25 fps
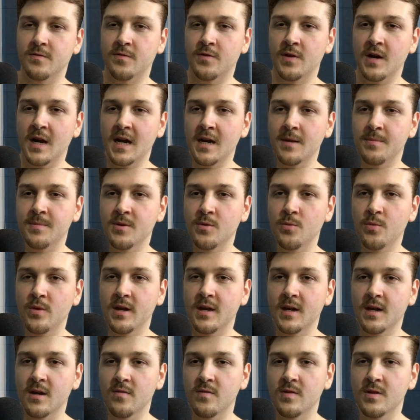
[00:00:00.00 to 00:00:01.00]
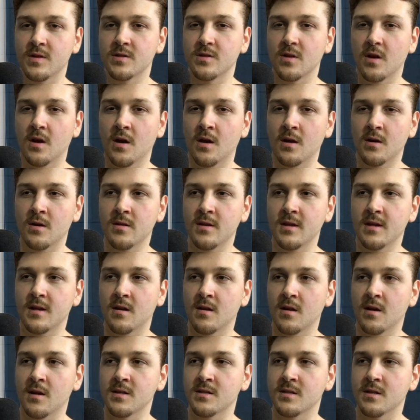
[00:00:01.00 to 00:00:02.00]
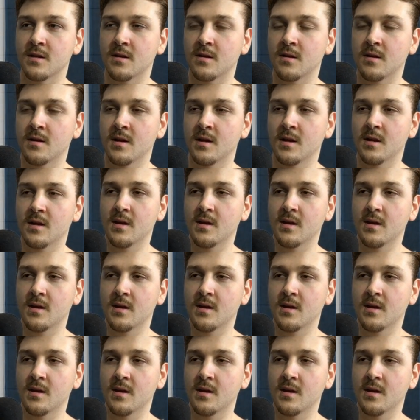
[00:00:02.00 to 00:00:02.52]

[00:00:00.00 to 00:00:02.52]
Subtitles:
the Fragment, we have his ugly cousin.